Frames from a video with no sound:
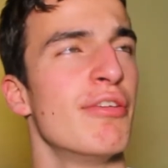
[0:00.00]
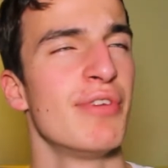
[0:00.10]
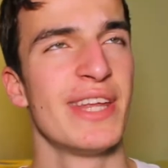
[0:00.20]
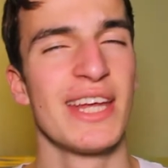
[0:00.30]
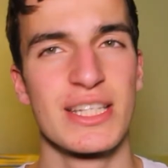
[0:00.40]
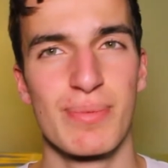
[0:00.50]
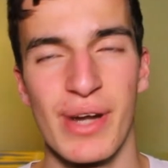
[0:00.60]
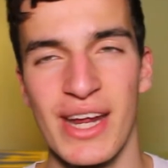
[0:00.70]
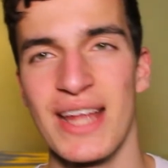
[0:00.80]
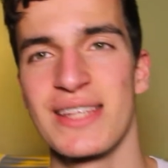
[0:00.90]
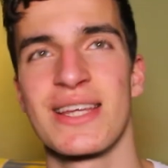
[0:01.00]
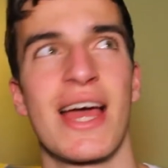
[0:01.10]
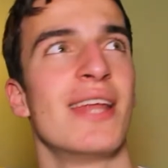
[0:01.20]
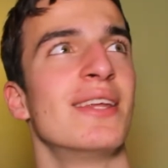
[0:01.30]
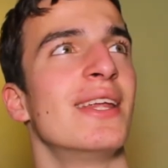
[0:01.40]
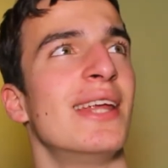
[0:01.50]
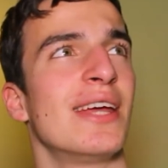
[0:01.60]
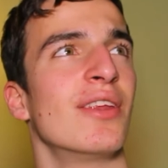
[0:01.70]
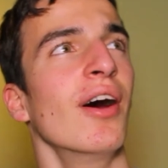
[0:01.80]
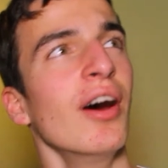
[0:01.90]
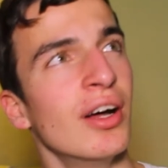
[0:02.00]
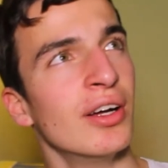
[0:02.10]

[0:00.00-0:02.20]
with experience and data.